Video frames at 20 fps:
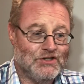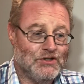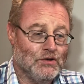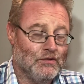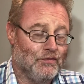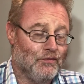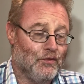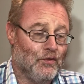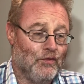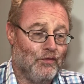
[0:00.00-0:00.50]

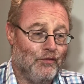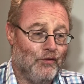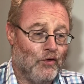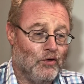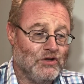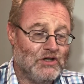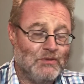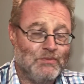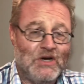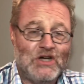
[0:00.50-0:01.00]
So for a
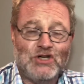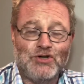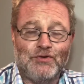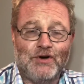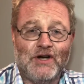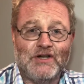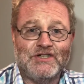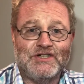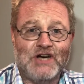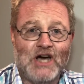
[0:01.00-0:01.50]
40 meter
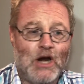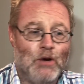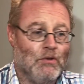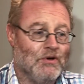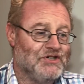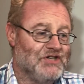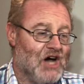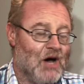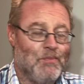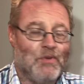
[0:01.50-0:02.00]
antenna,
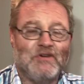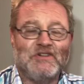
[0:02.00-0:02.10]
what's that?